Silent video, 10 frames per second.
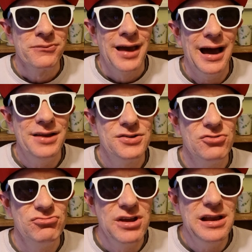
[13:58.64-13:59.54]

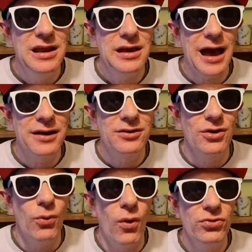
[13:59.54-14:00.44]
And really,
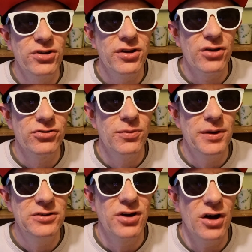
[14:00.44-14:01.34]
Anadol wanted us to
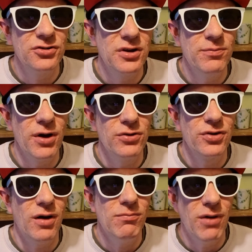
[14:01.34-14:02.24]
be touched in
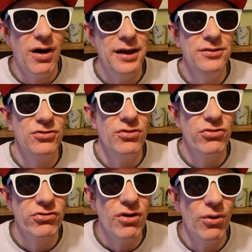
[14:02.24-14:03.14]
both our minds
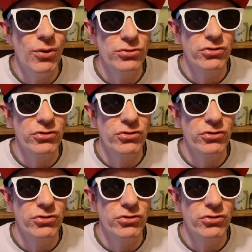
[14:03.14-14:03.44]
and souls,